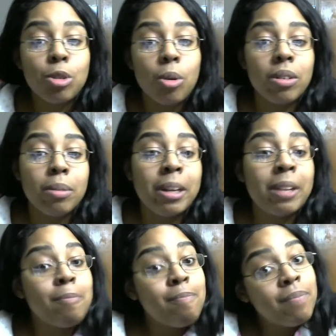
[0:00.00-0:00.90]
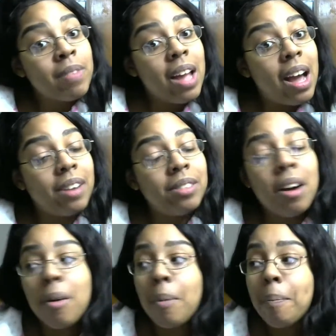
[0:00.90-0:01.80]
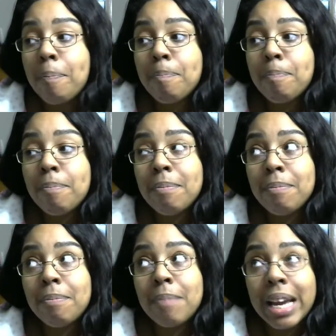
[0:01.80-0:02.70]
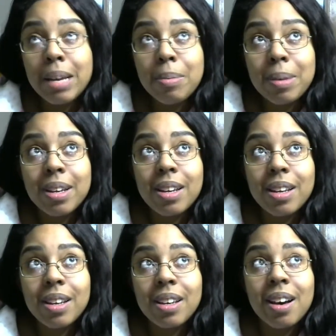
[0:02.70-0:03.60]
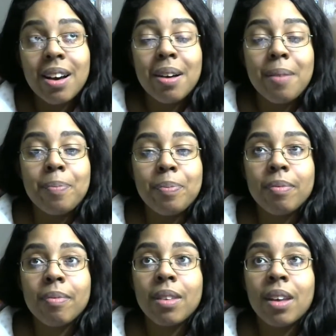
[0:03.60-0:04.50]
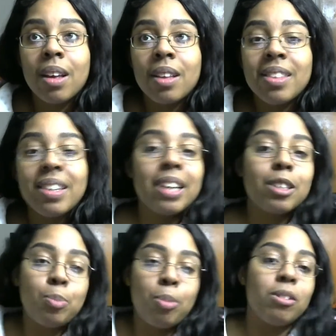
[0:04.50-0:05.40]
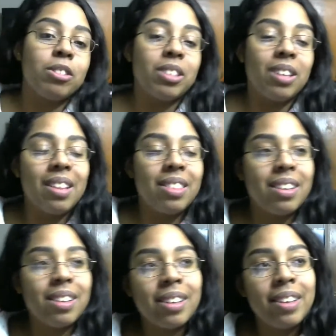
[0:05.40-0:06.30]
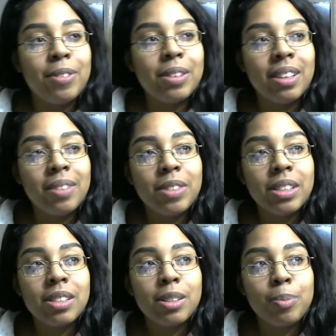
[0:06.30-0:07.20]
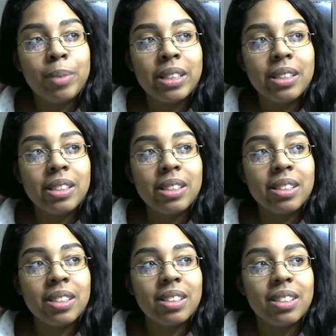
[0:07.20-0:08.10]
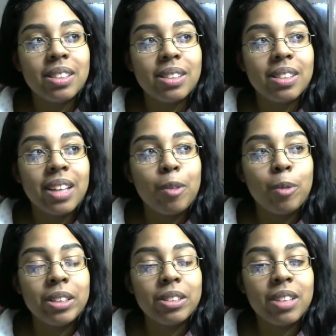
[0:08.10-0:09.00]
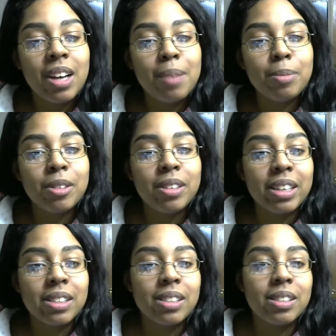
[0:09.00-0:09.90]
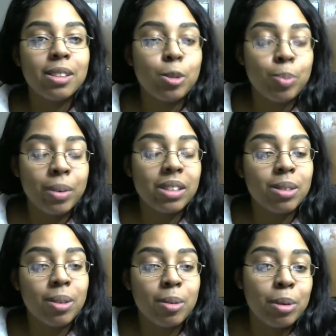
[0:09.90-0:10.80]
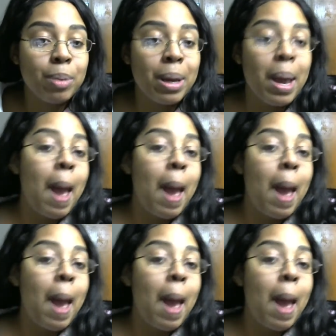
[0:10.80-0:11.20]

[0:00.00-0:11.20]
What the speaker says: tournament, I don't know, maybe the next portion. I think if this is mid-season and it's like winter time, so the next season is spring, so it would be